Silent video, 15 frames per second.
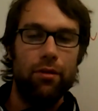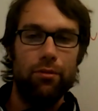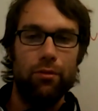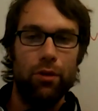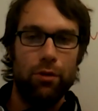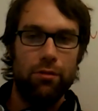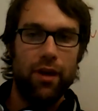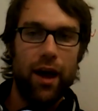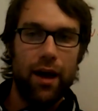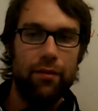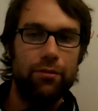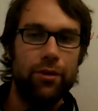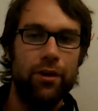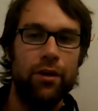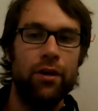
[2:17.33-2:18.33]
rose
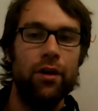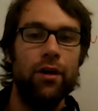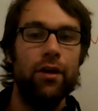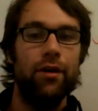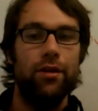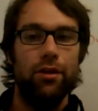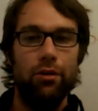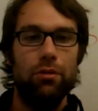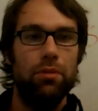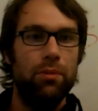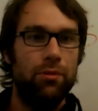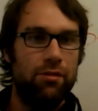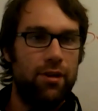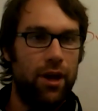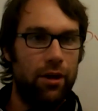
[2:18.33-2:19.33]
after, you would be
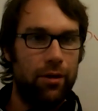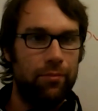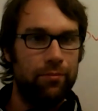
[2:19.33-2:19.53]
mistaken.